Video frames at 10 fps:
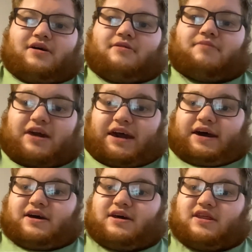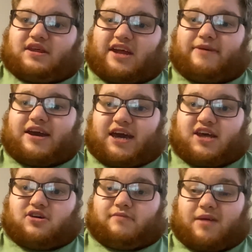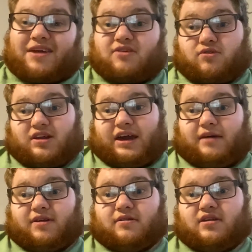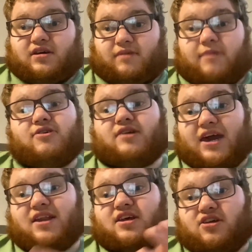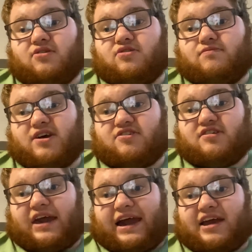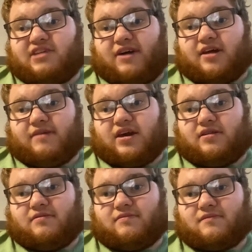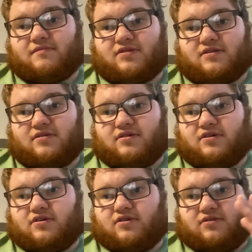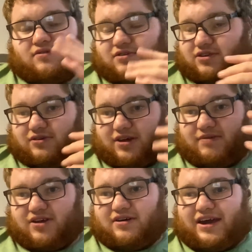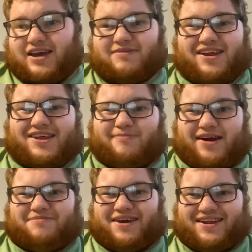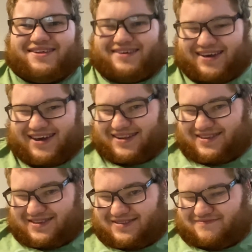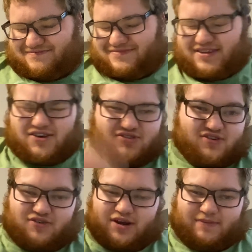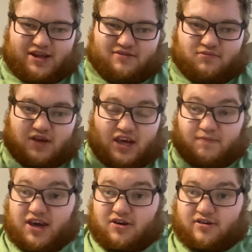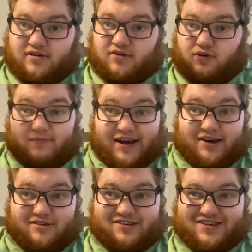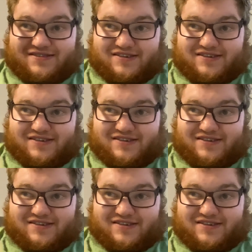But yeah, that's my guess, though. Maybe that's what's going to happen. Maybe you can still do missions as Spider-Man. Or, you know, as Peter. I keep saying Spider-Man. Dang it. You still know what I mean. As Peter or Miles.